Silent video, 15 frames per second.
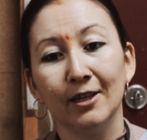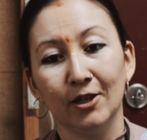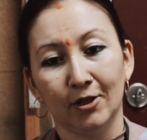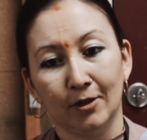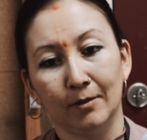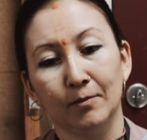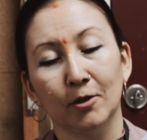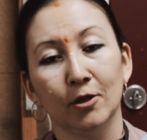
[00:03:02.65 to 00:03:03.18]

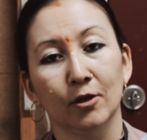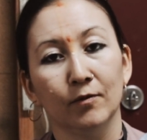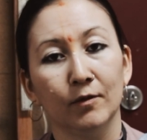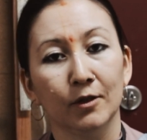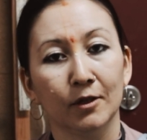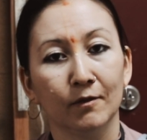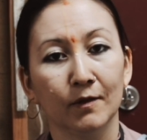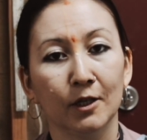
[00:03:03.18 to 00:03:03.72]
description of
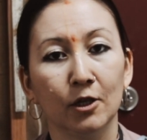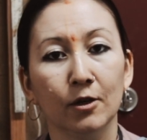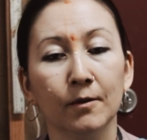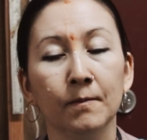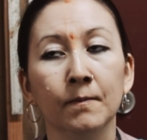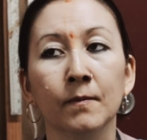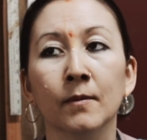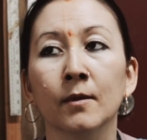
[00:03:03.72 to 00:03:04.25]
this video.
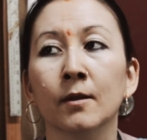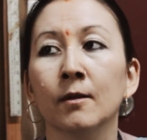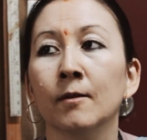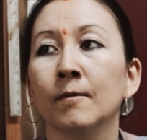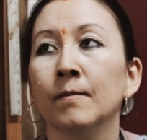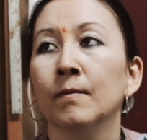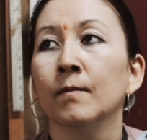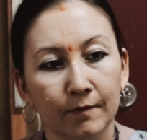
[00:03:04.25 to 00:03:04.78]

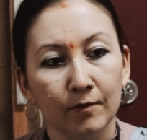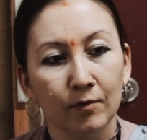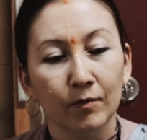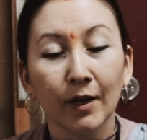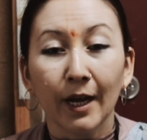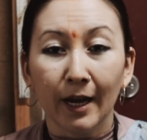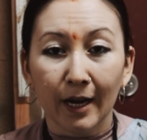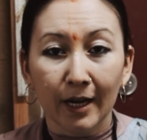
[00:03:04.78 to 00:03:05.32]
We
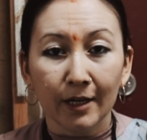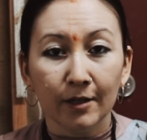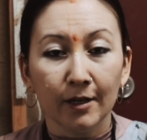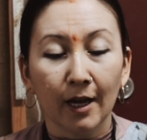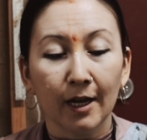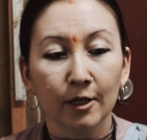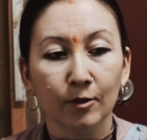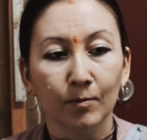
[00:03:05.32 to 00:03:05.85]
ate
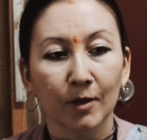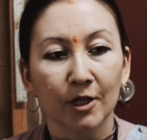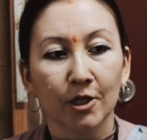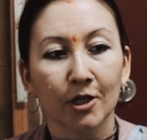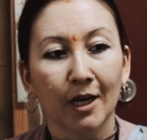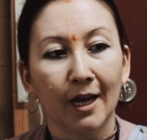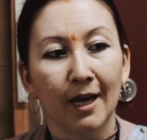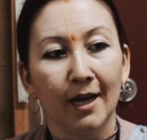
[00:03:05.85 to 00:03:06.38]
as much
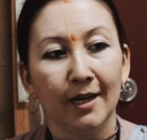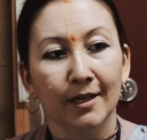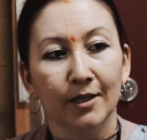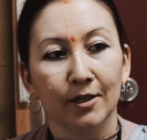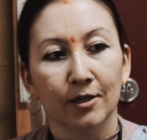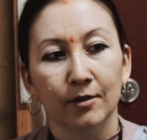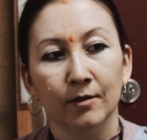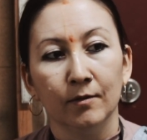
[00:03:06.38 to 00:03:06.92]

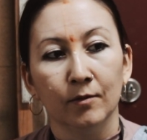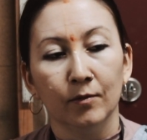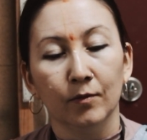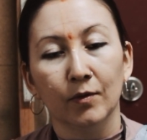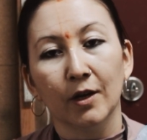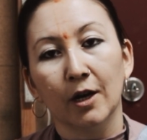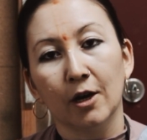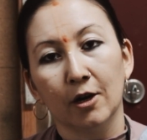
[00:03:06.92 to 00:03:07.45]
as
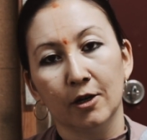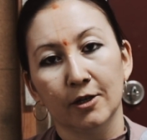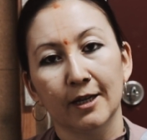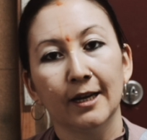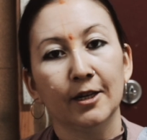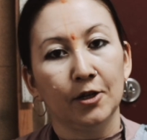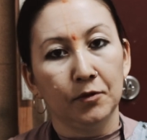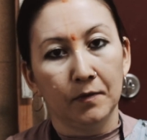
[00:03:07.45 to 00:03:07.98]
we are
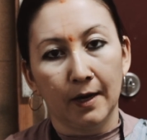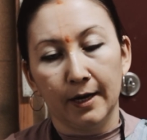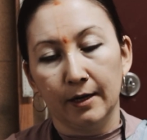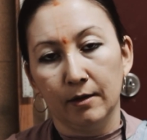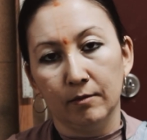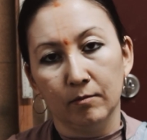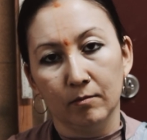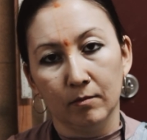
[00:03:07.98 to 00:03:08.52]

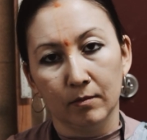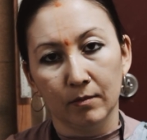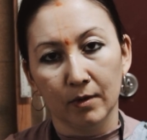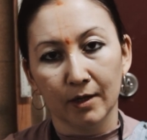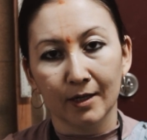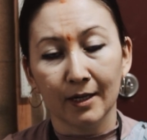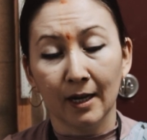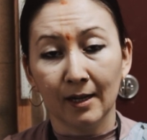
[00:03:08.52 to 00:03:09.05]
satisfied.
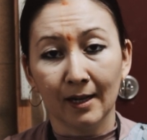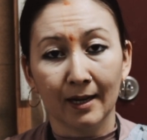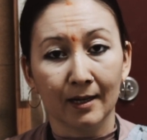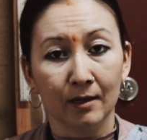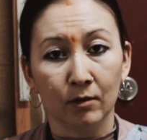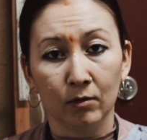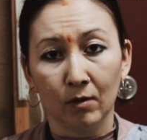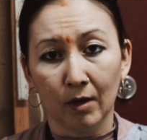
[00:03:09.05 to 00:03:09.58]
It's not like
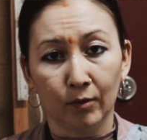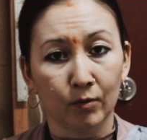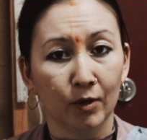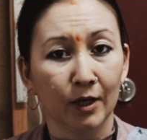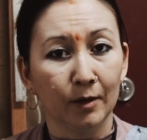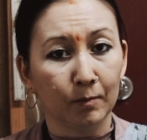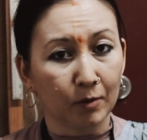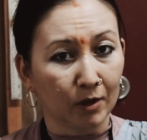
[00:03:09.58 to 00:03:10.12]
you have to
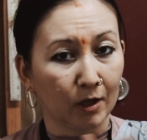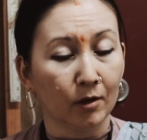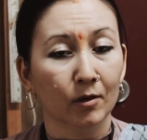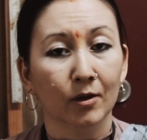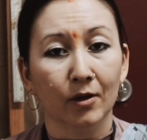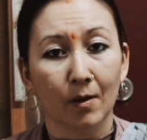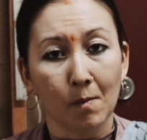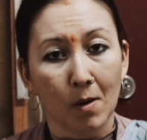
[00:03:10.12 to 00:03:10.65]
eat
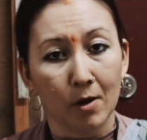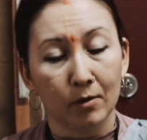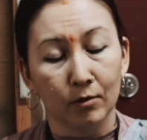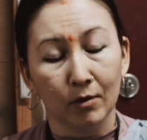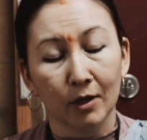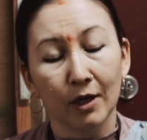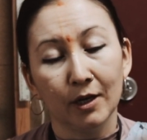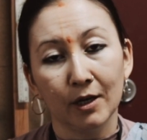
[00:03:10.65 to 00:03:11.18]
particular amount.
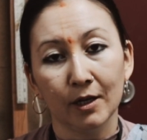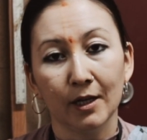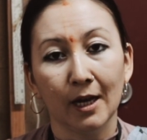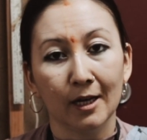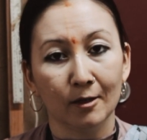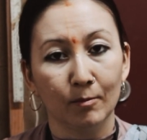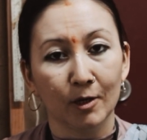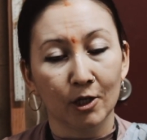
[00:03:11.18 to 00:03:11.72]
You can eat
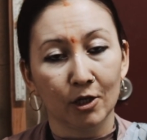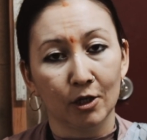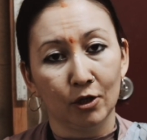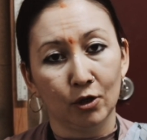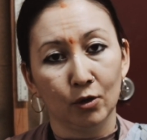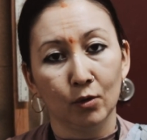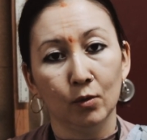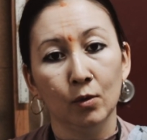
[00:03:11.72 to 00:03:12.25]
as much as
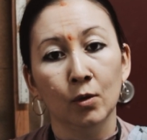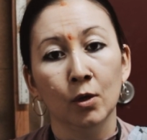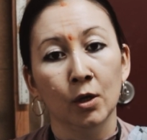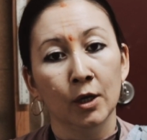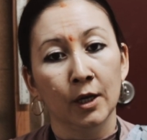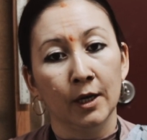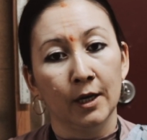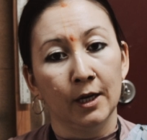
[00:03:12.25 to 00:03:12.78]
you
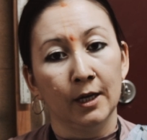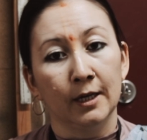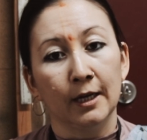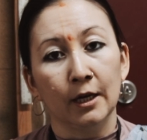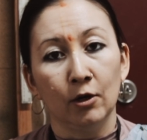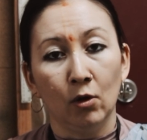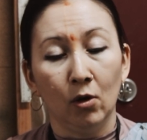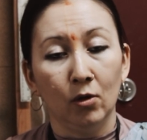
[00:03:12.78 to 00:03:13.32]

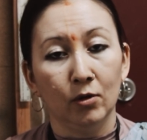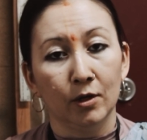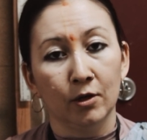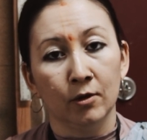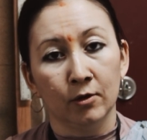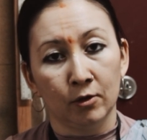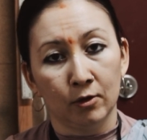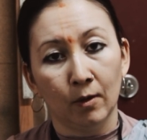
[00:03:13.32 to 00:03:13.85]
can hold in
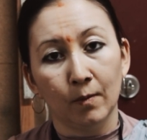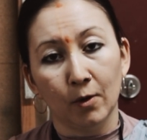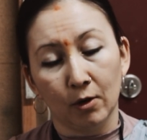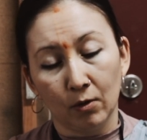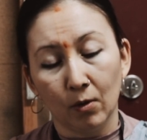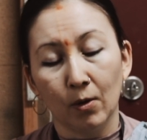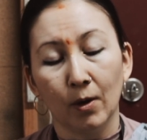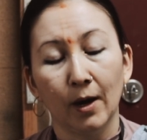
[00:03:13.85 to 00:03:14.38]
your stomach,
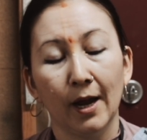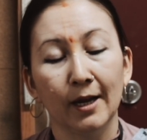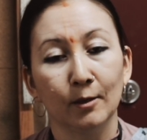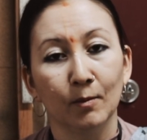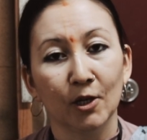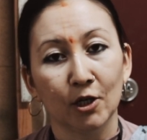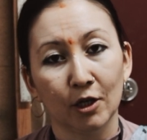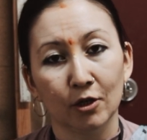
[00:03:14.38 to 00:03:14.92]
or as
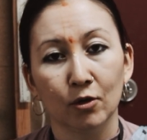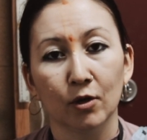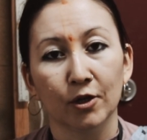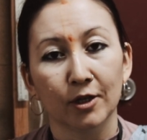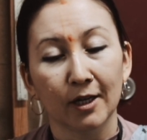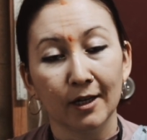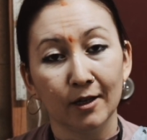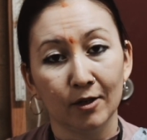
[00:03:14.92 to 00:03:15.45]
much as you are
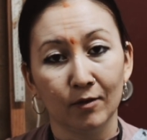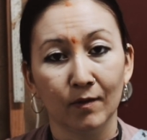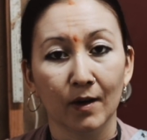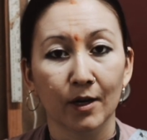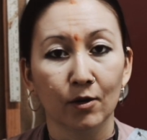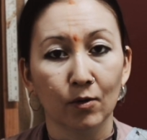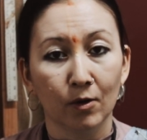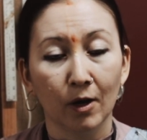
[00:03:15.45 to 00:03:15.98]

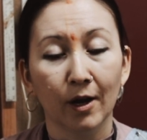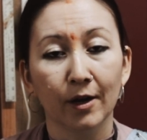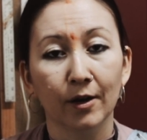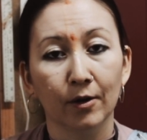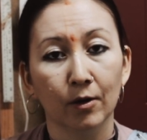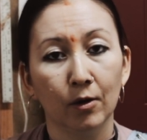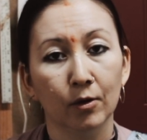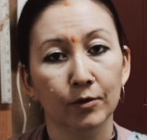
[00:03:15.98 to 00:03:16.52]
satisfied, your
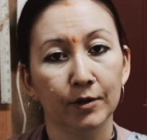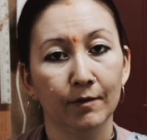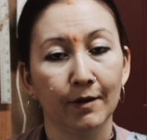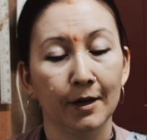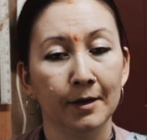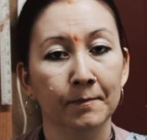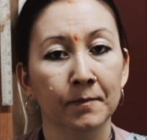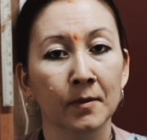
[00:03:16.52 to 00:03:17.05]
hunger goes away.